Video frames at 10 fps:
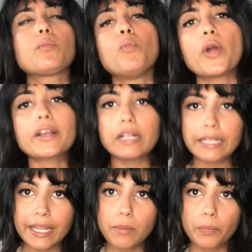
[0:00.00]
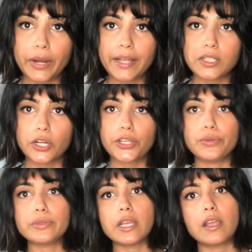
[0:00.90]
more clean brands are
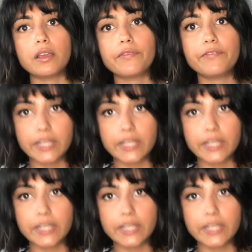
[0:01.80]
using